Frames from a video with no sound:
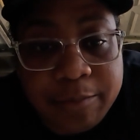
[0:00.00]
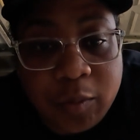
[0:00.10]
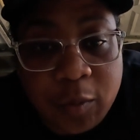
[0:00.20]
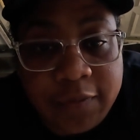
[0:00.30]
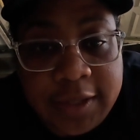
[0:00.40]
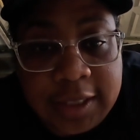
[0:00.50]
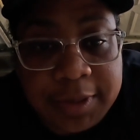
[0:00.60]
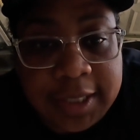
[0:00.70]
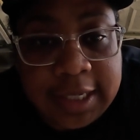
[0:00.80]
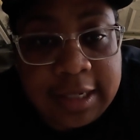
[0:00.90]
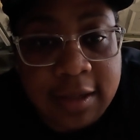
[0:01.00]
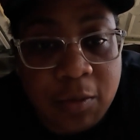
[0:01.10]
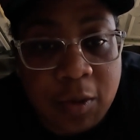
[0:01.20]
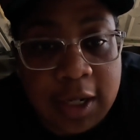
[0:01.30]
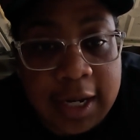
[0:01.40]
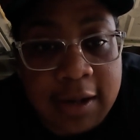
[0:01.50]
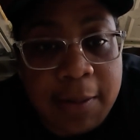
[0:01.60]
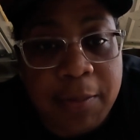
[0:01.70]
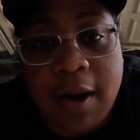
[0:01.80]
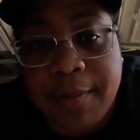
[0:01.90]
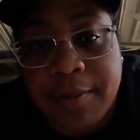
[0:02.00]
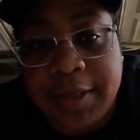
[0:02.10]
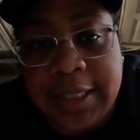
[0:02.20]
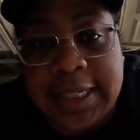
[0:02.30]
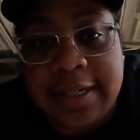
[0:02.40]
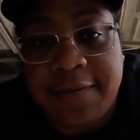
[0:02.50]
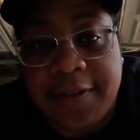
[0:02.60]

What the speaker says: With this particular workout, I probably didn't